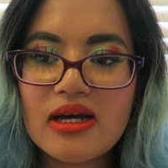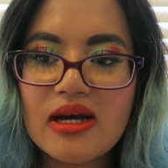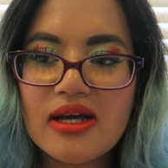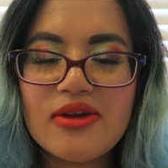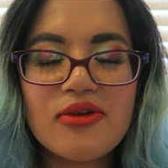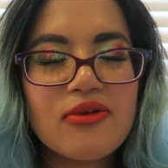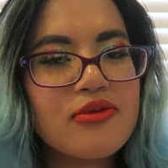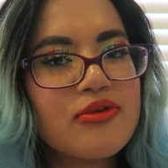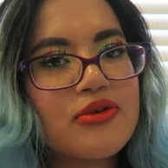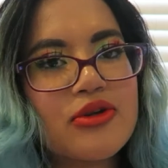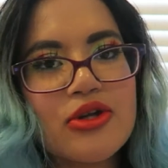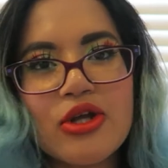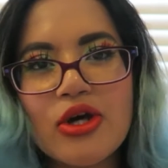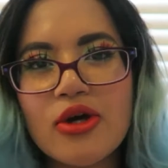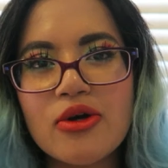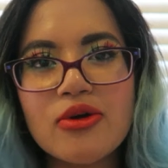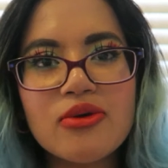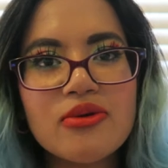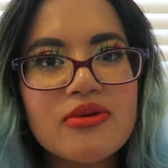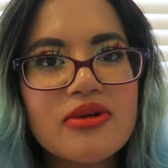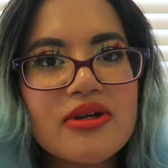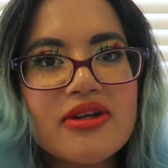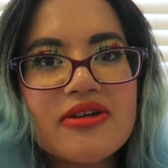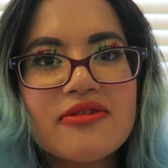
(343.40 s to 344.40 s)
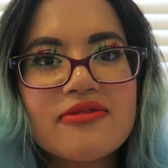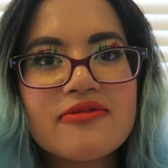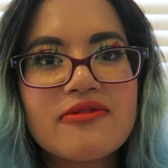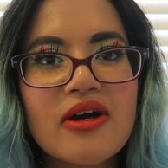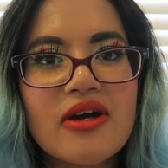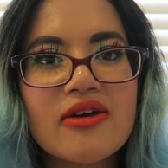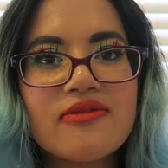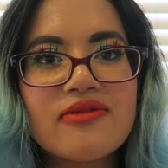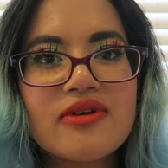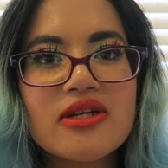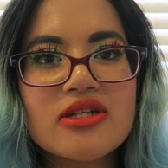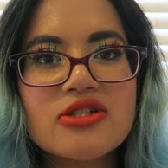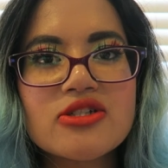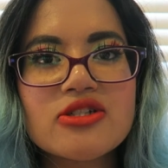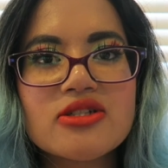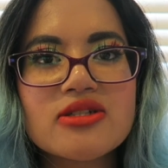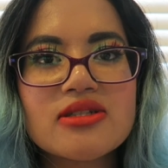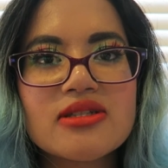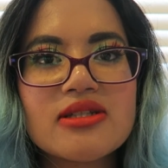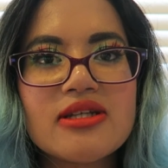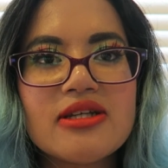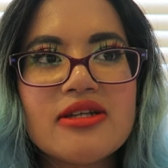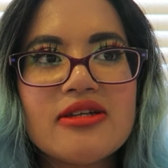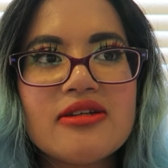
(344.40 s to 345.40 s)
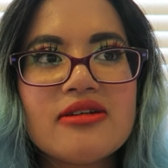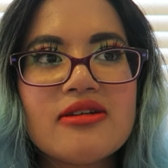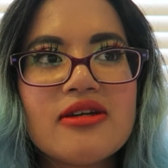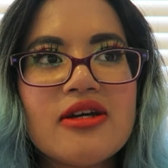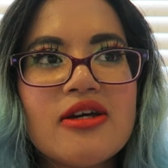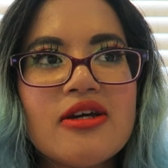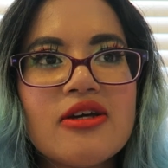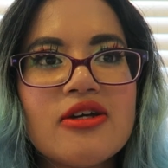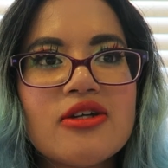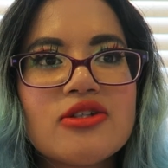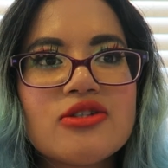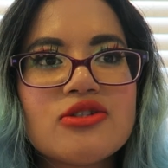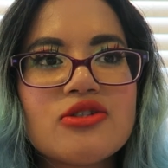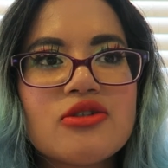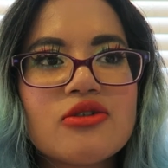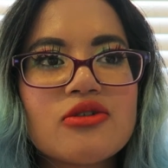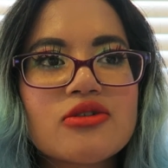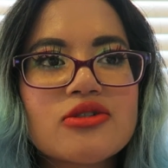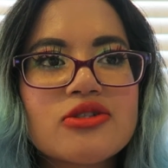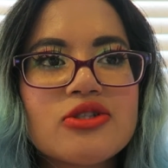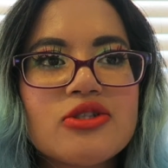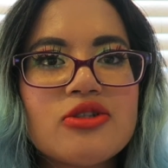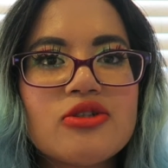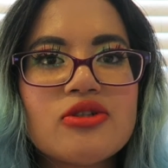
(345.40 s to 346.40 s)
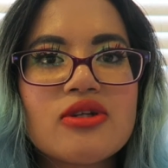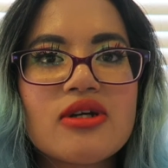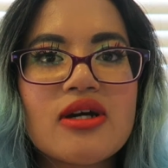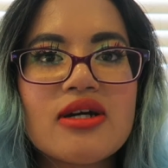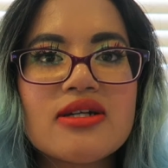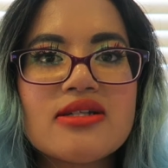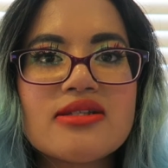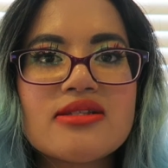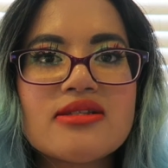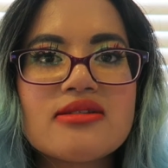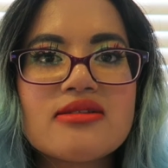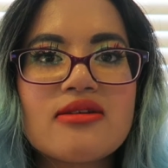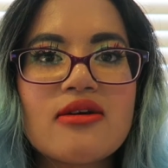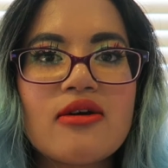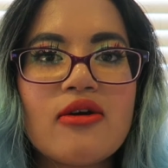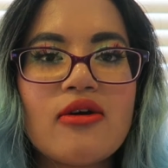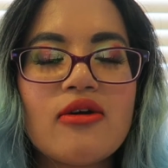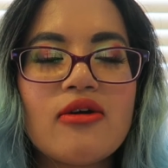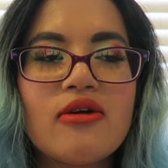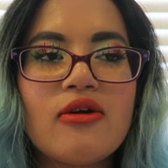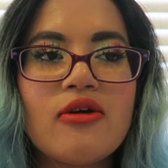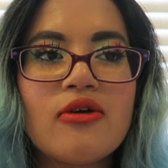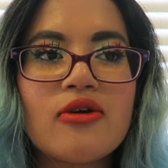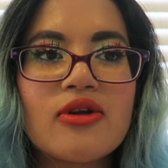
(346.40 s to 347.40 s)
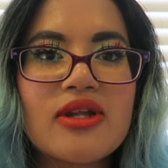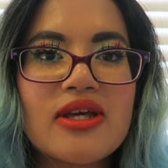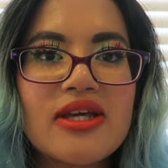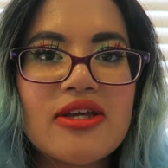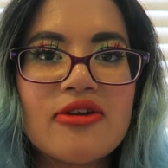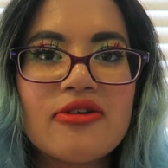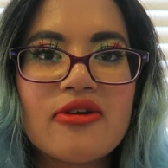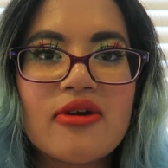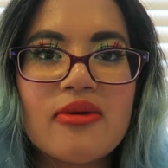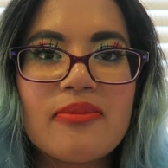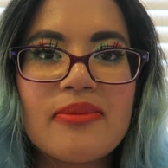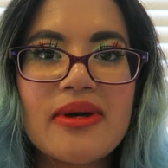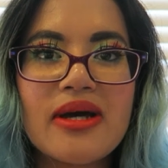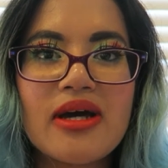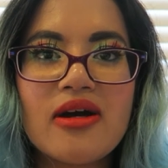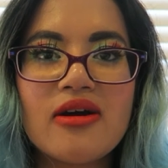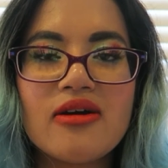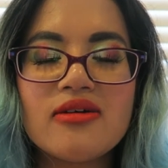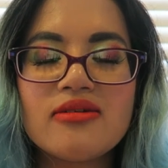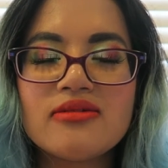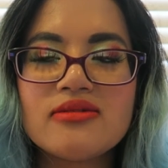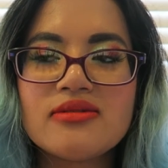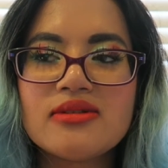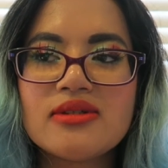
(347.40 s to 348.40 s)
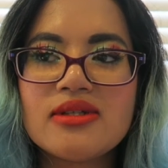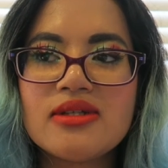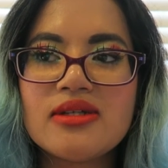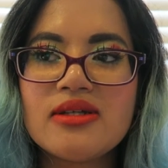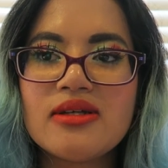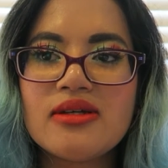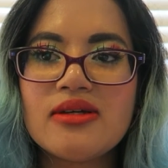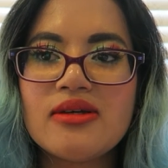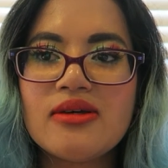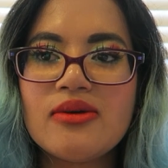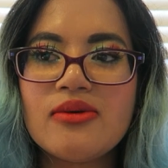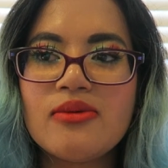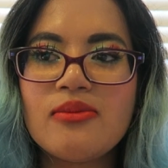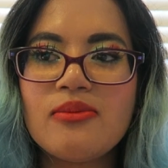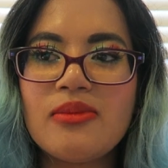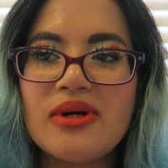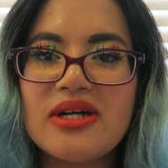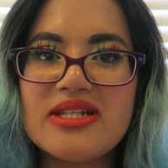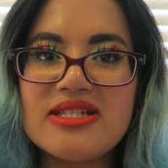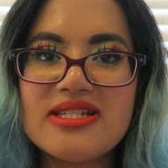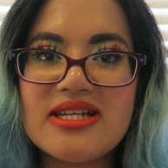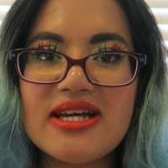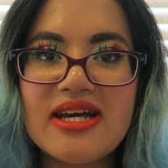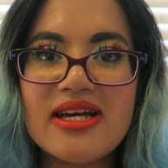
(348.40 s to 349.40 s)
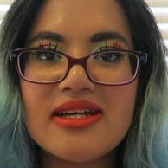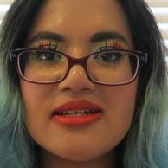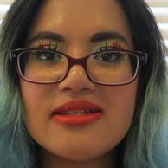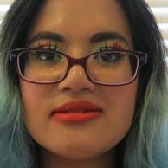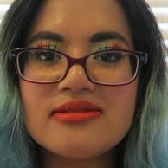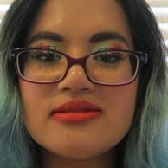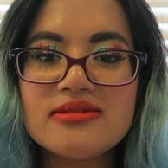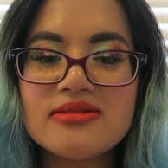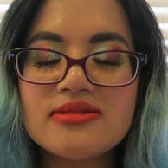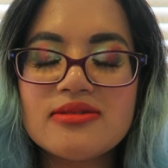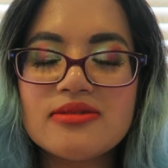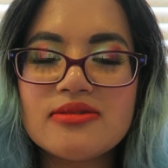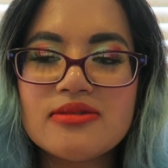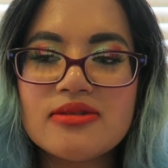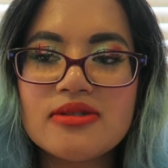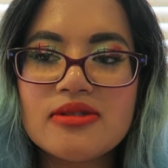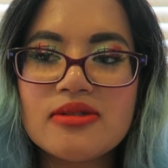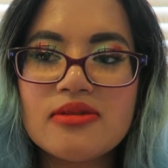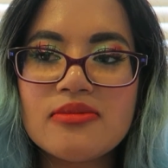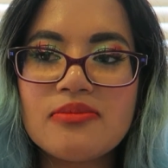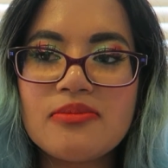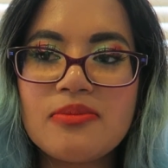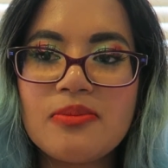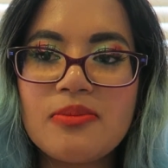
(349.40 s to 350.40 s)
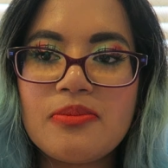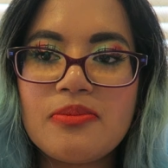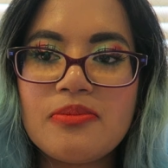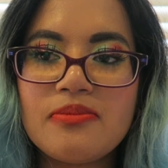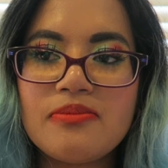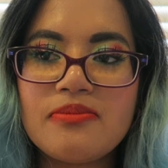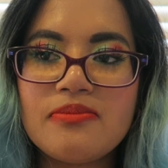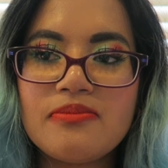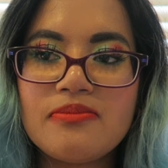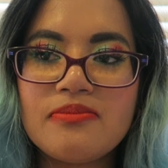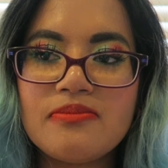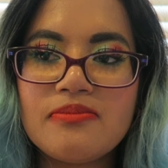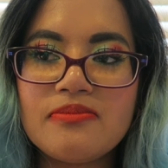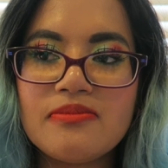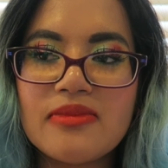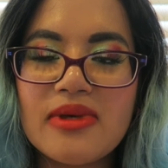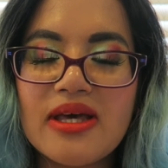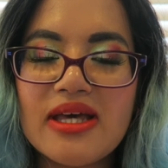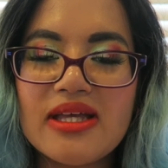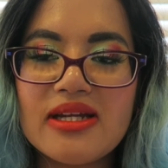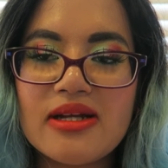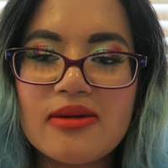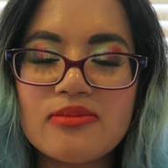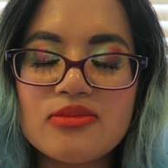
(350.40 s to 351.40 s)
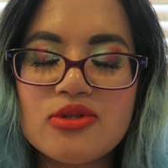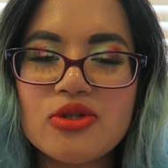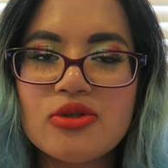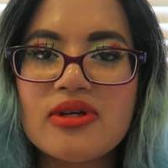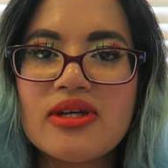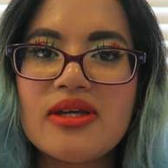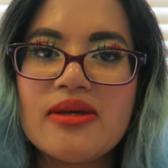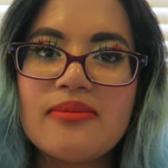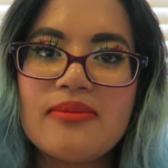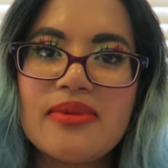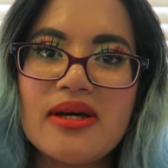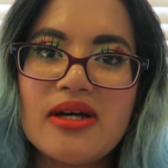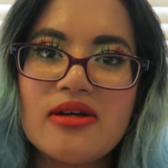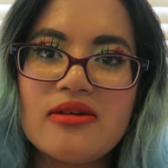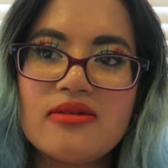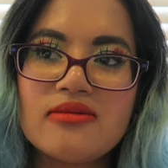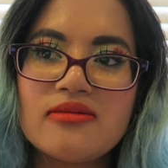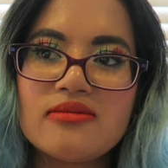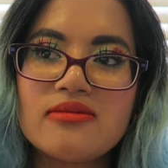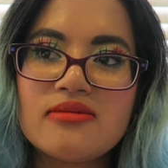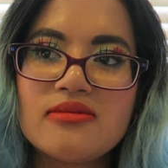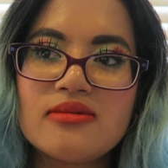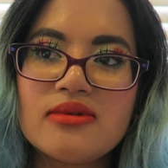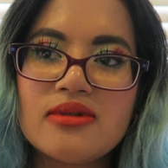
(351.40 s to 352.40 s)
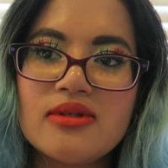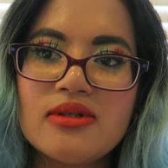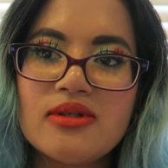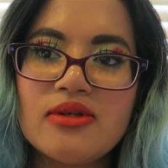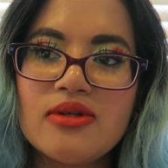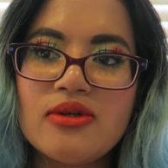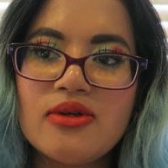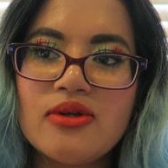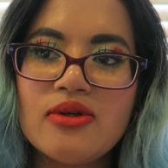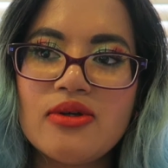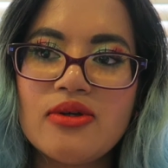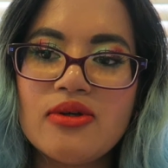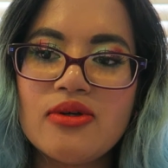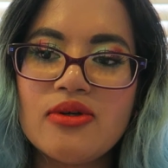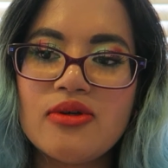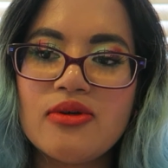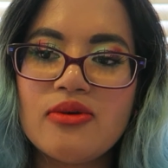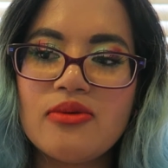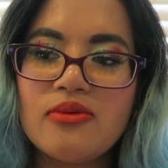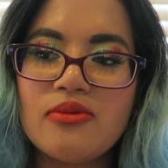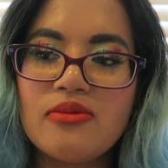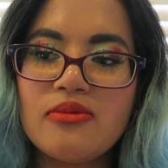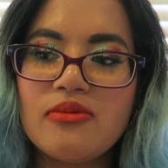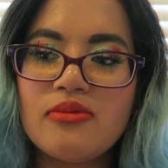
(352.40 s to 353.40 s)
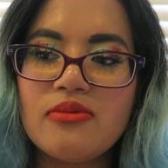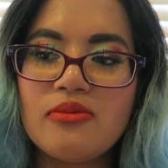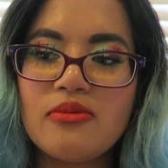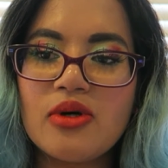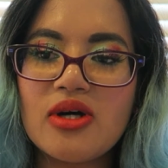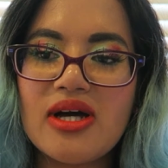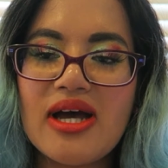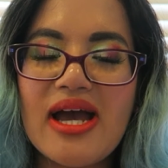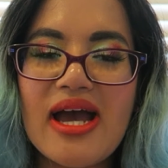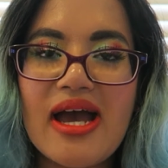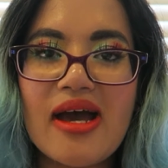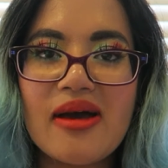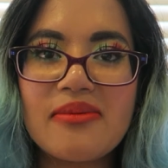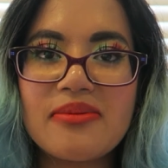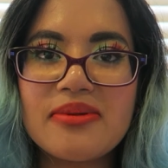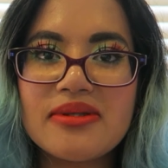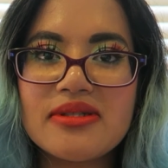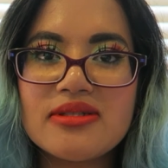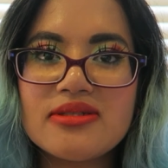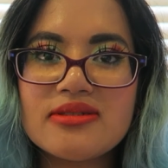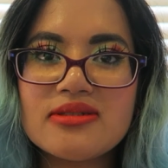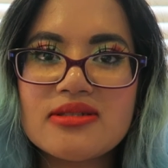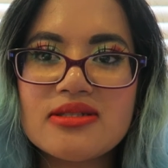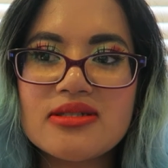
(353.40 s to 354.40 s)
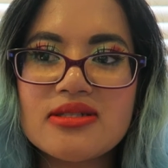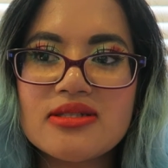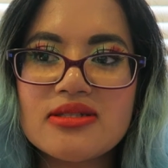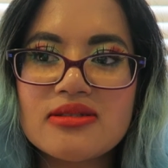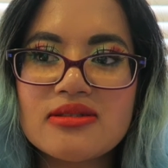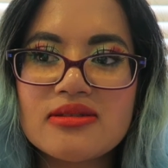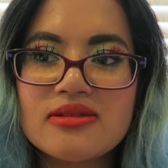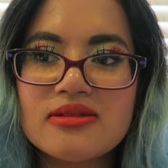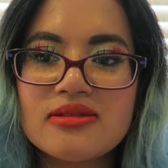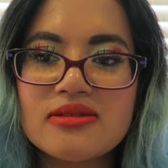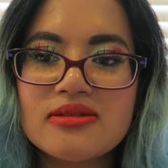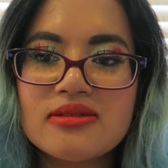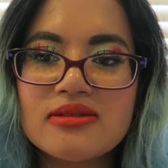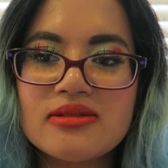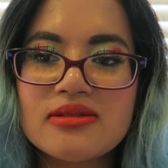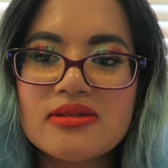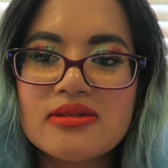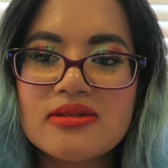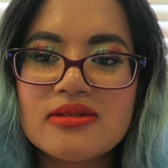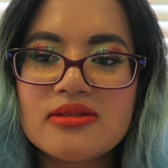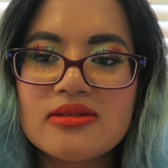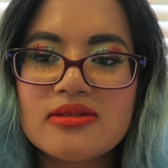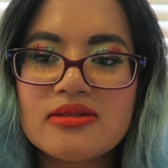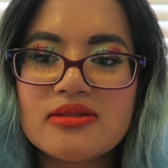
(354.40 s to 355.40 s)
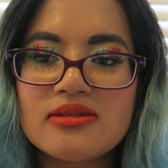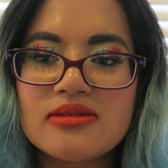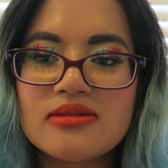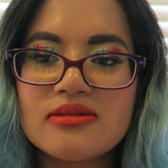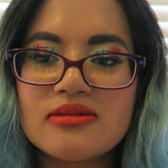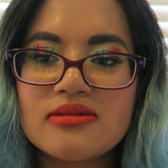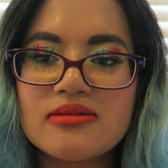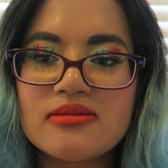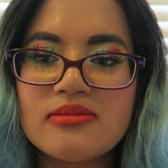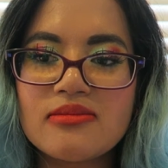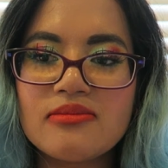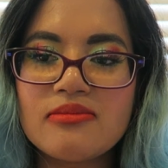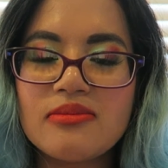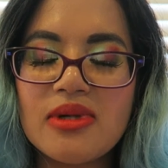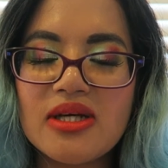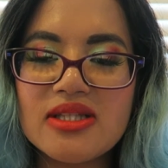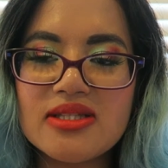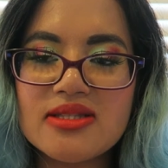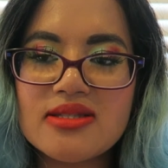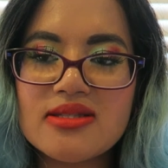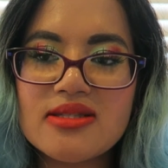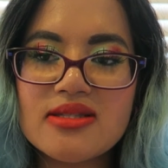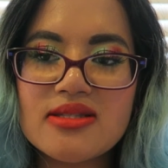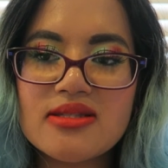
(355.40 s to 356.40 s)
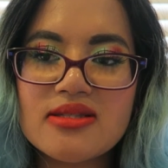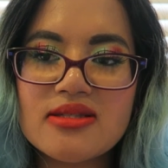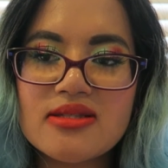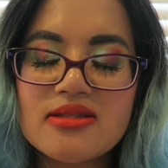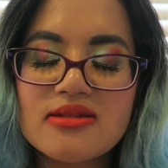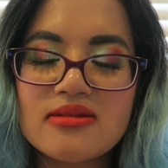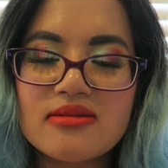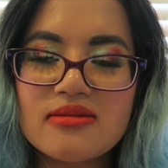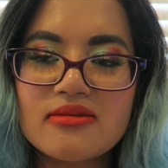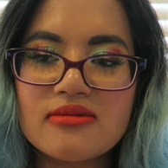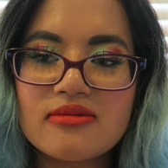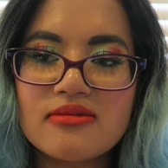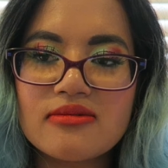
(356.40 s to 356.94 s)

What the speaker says: I don't know if I've actually talked to you guys on here about my dad, and I'm talking about what happened months